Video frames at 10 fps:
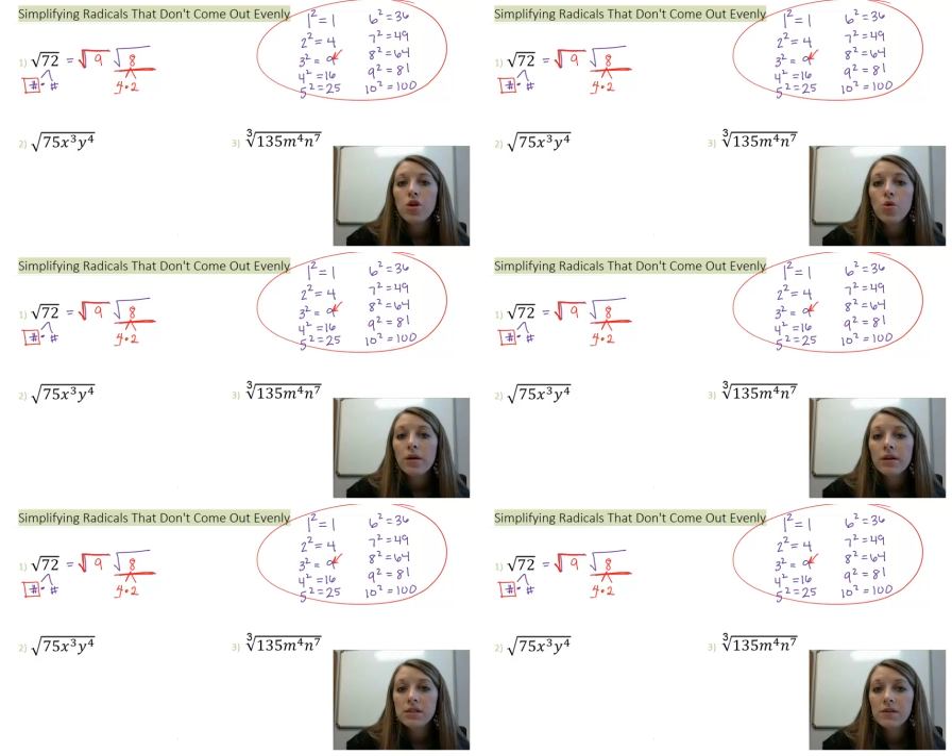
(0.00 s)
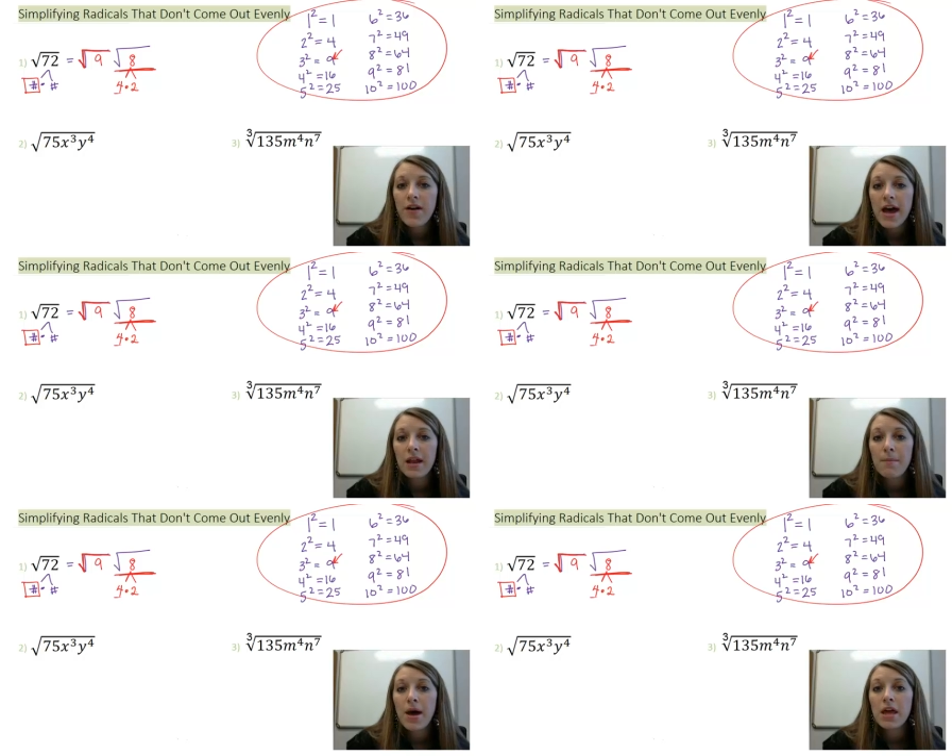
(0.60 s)
you want to
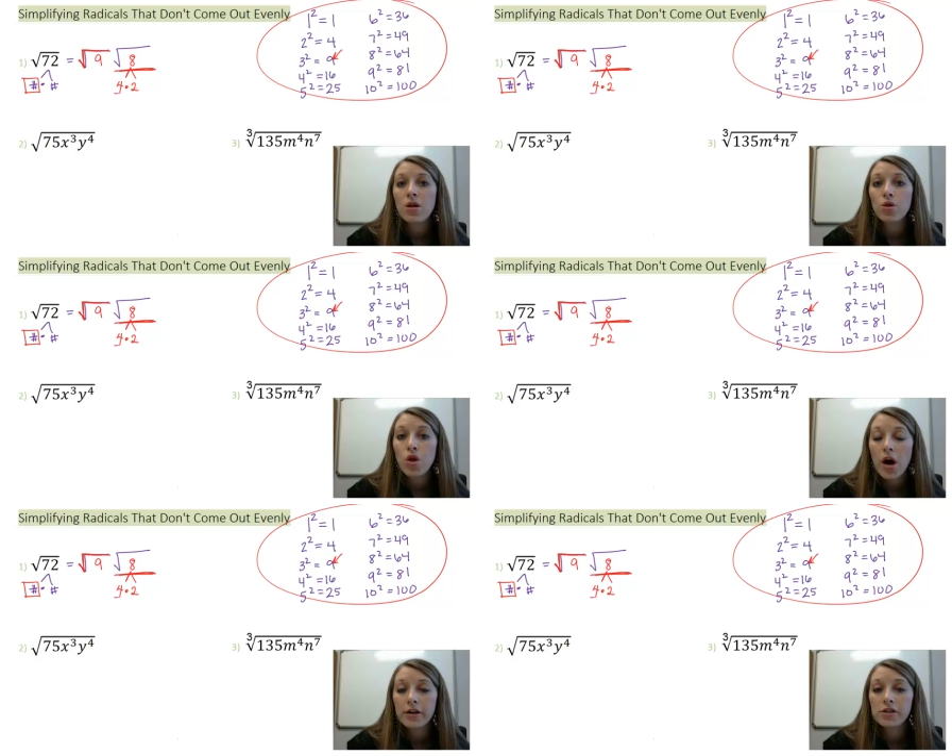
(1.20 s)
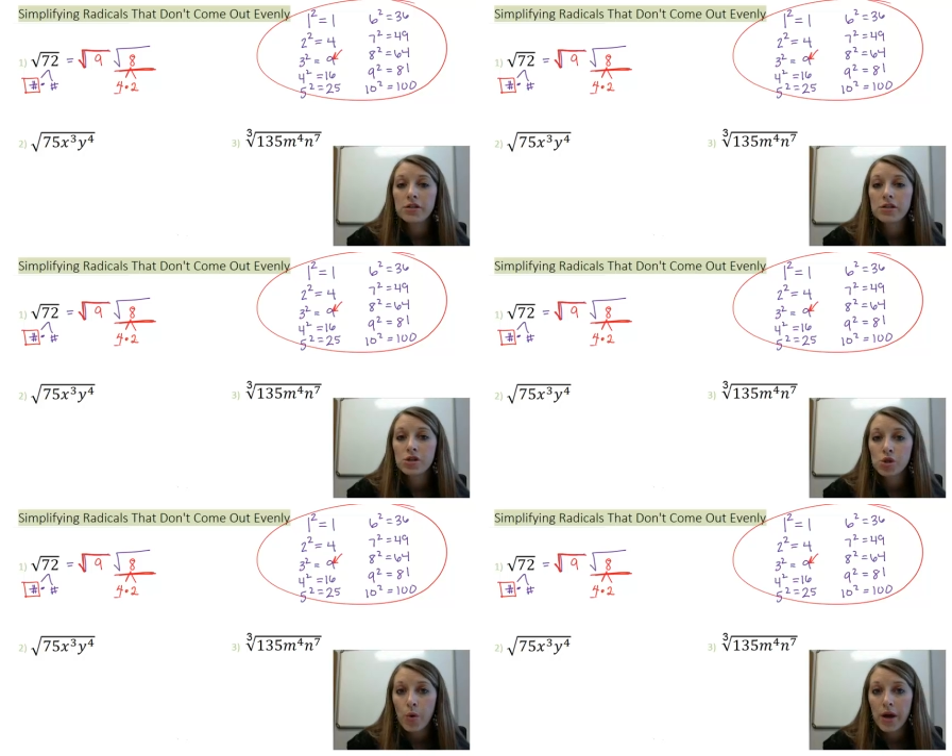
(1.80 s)
divide it by the largest
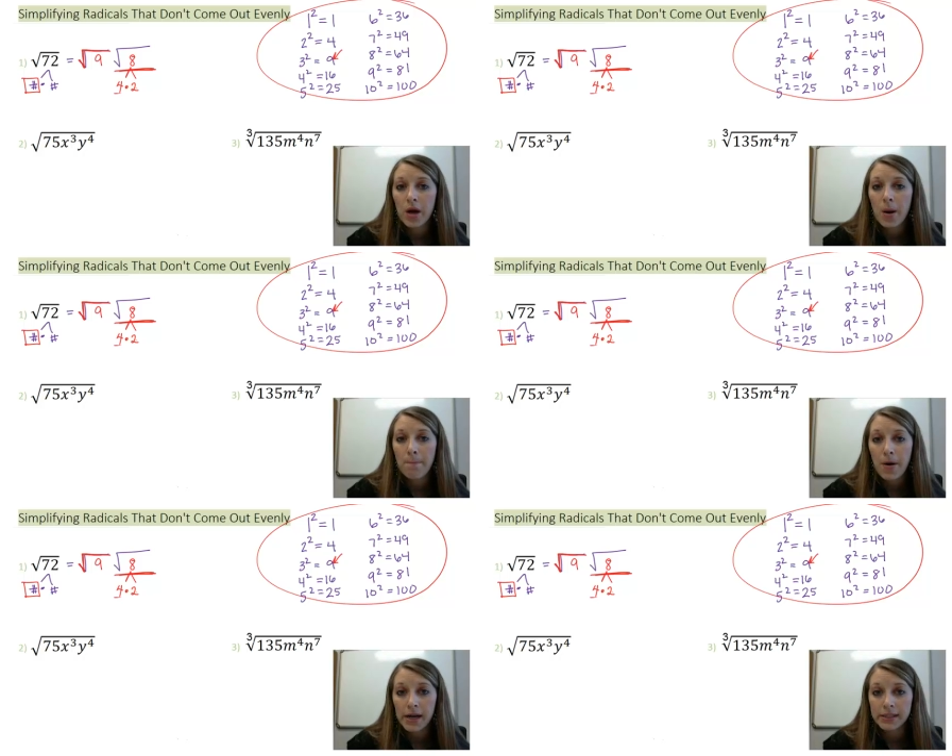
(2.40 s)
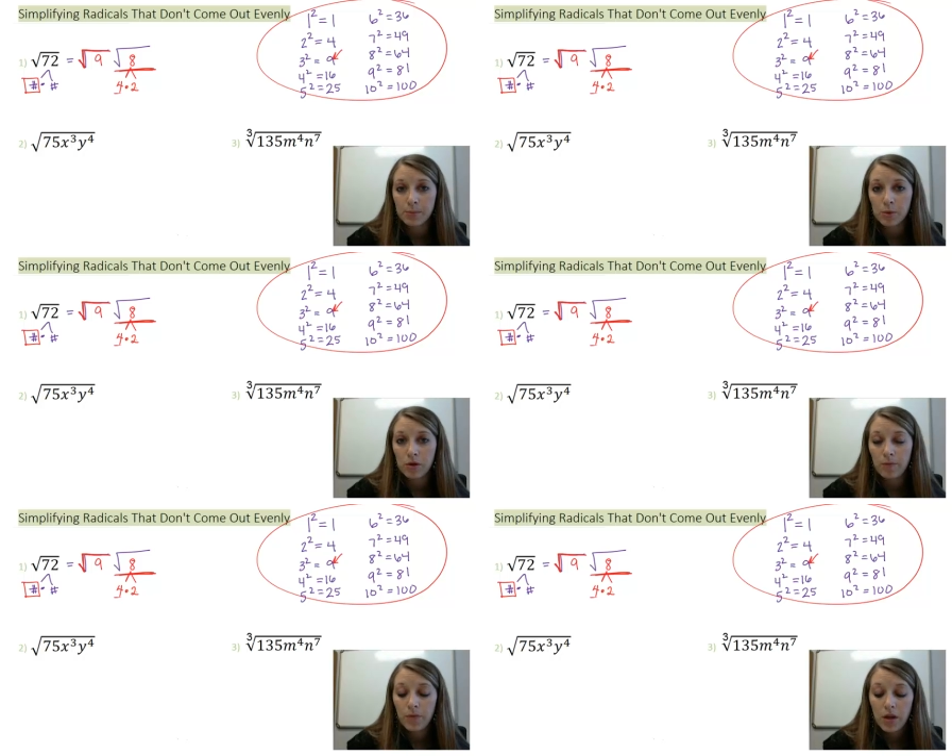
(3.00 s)
square
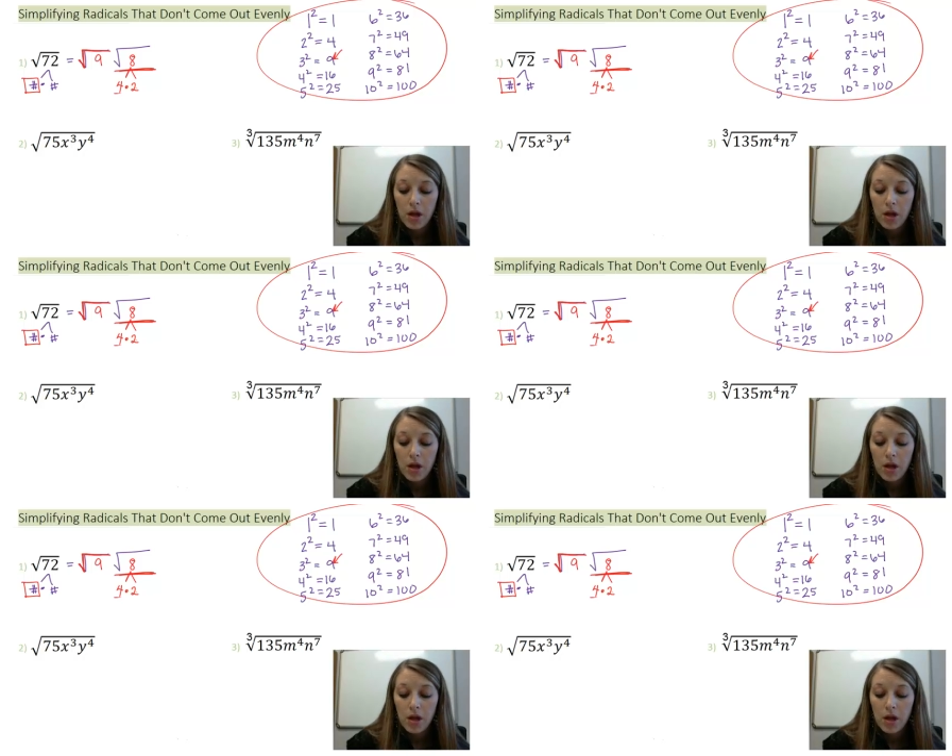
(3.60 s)
possible.